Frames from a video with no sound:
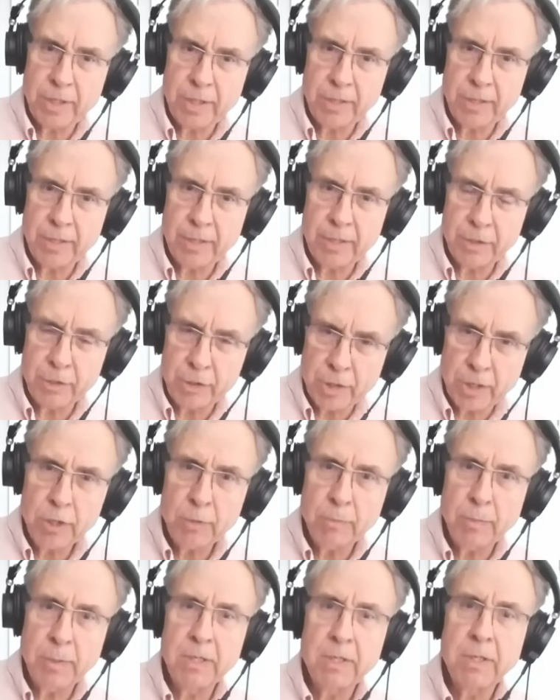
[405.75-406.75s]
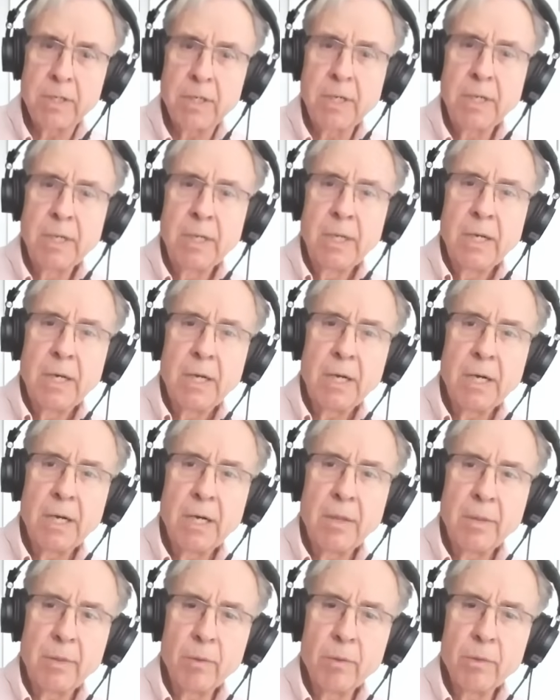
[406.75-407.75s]
and, and judgment,
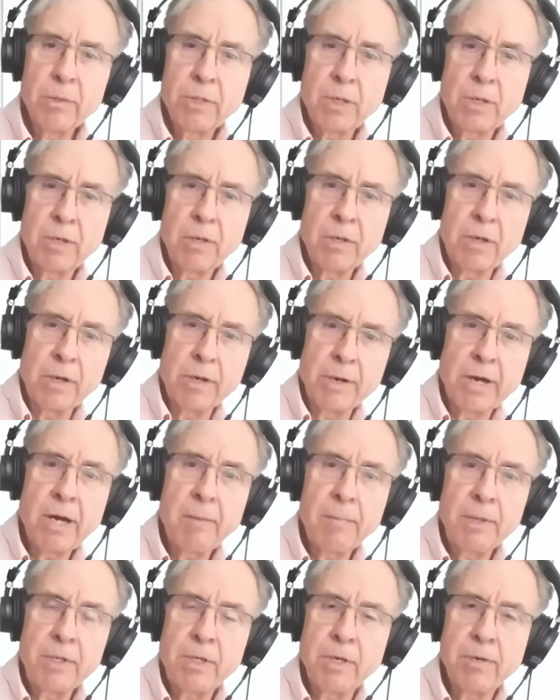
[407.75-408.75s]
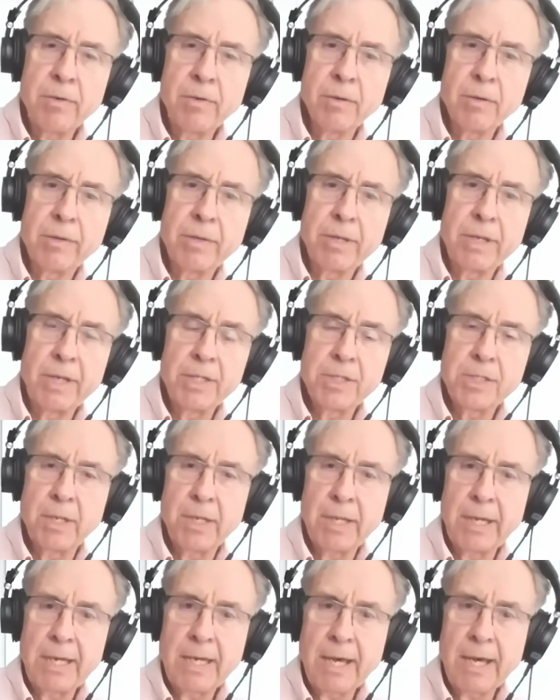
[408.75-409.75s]
uh, those are, are not material things, and
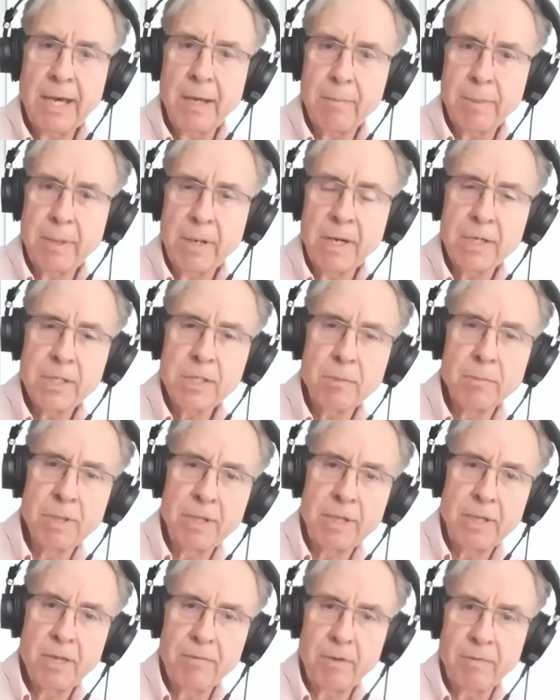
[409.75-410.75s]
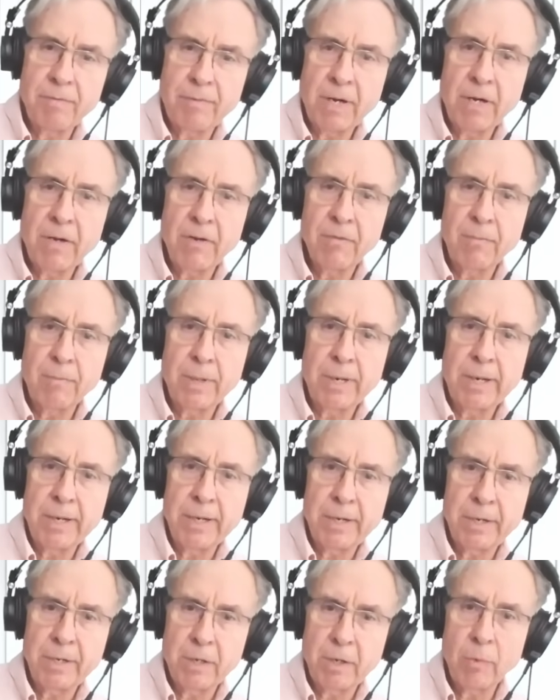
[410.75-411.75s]
they can't possibly have evolved by
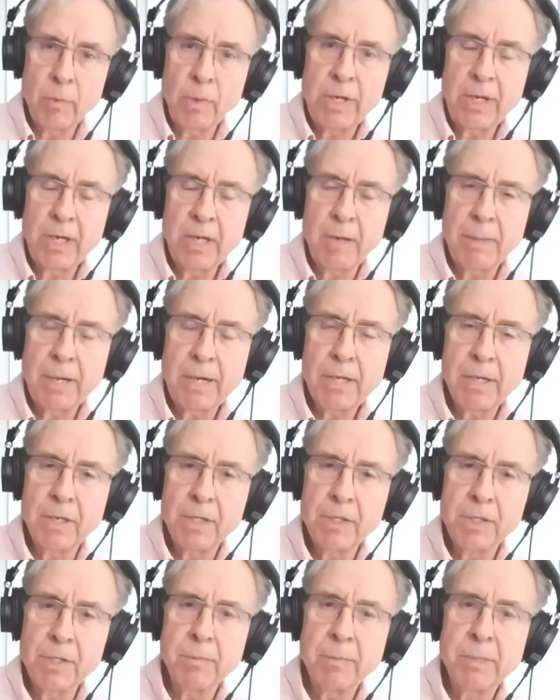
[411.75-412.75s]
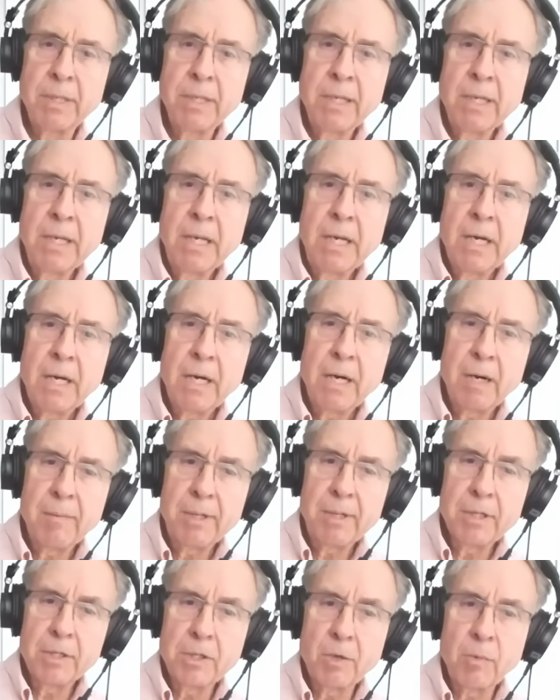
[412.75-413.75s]
a Darwinian mechanism, uh,
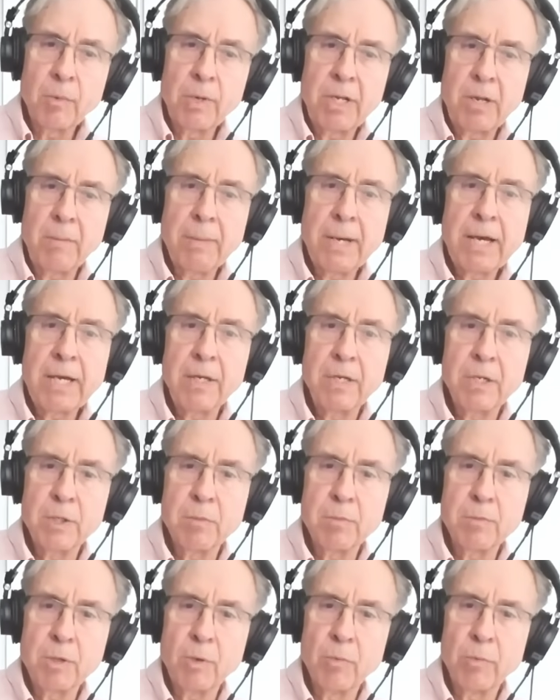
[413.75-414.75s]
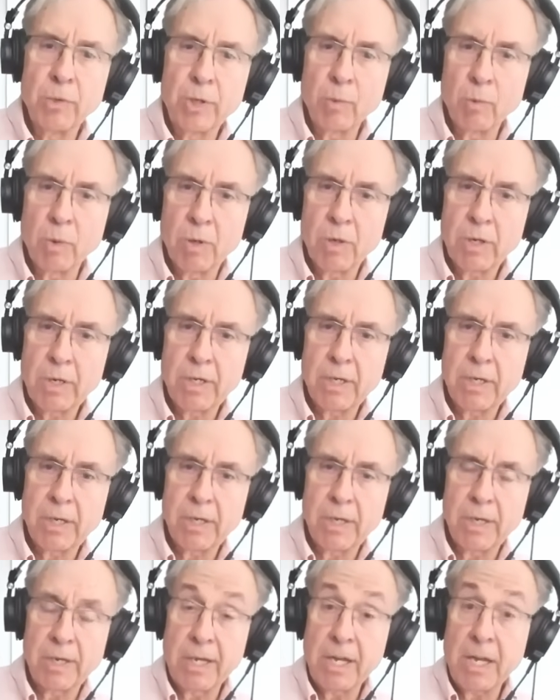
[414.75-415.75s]
because Darwinian mechanisms only work,
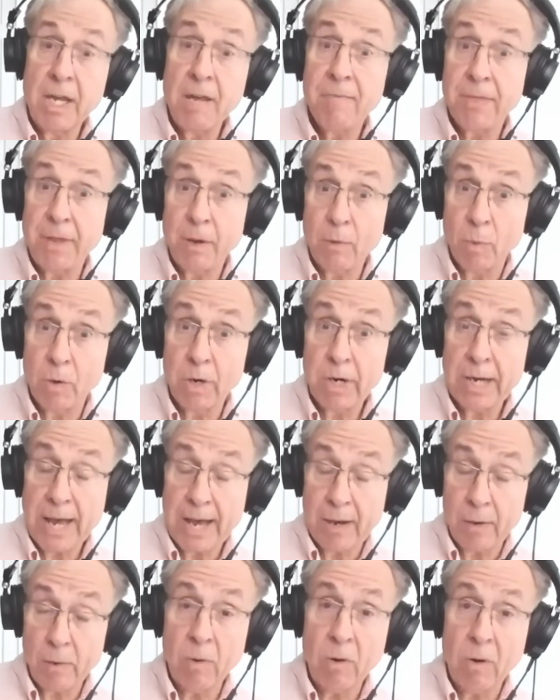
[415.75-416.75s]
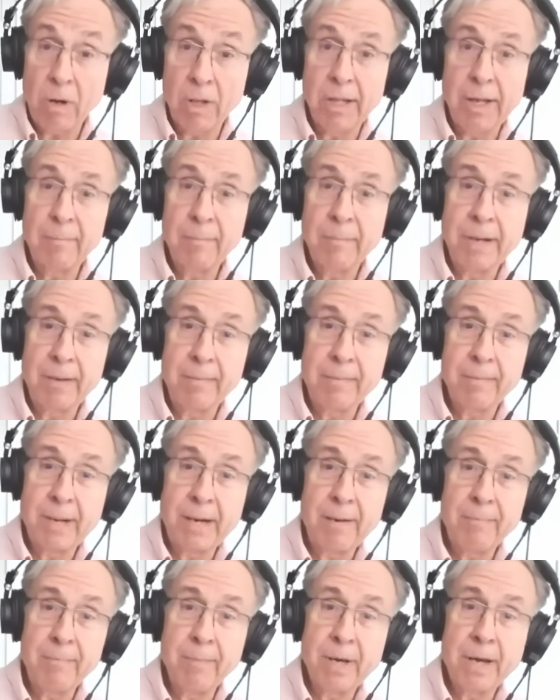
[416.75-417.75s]
uh, if they work at all. I'm, I'm,
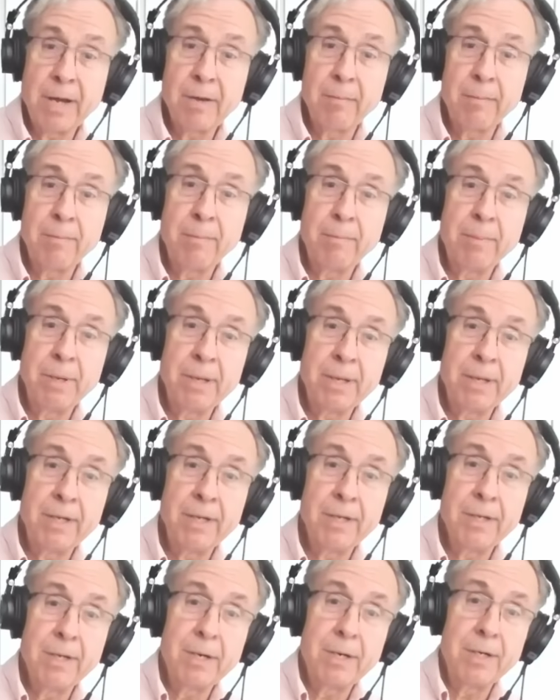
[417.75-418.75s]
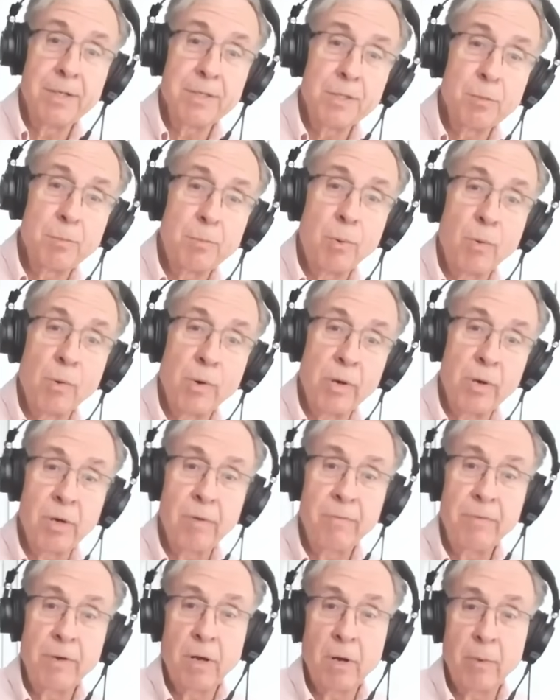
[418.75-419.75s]
I'm not a big Uh, supporter
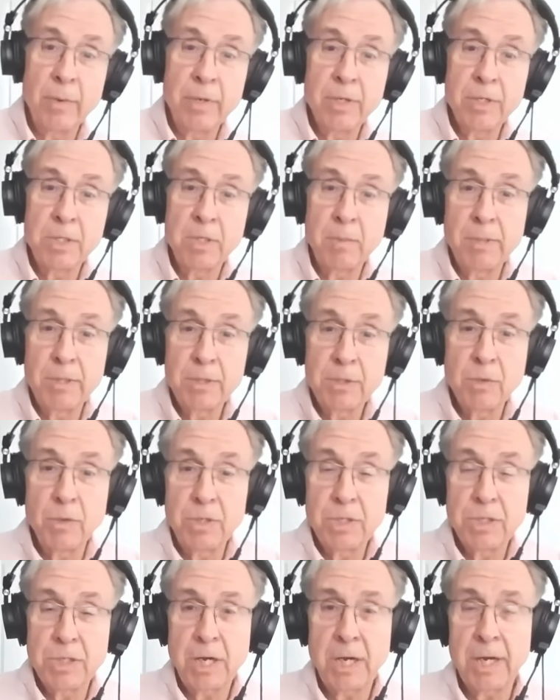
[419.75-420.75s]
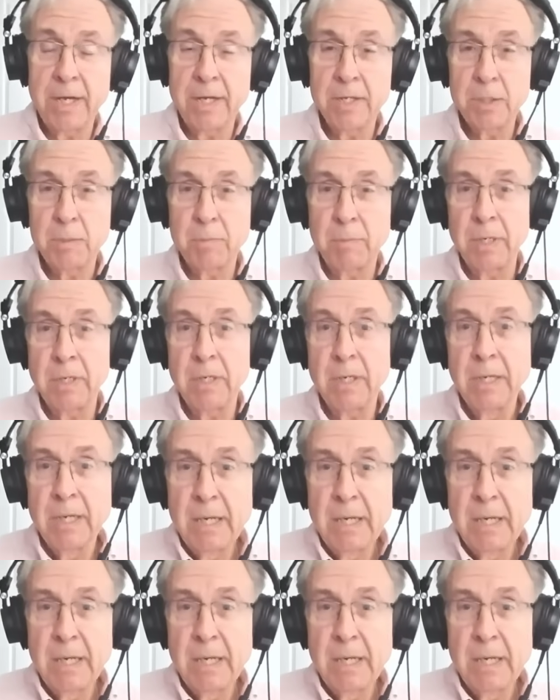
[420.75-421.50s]
of Darwinism as good science, but